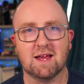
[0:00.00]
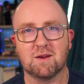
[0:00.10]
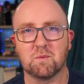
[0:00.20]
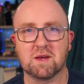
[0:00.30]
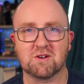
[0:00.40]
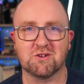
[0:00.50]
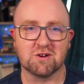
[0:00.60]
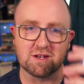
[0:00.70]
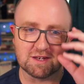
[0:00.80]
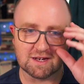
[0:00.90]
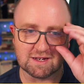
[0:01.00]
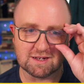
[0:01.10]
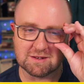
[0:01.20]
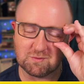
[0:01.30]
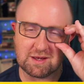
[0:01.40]
and we could
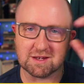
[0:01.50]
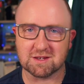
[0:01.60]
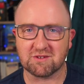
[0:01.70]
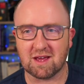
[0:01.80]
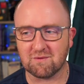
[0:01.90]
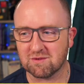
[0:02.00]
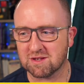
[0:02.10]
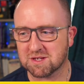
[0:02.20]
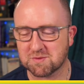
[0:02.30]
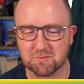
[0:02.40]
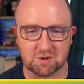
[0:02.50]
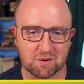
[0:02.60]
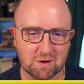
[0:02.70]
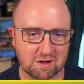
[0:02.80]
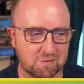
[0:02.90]
decipher this
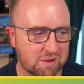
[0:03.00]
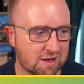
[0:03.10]
pretty well.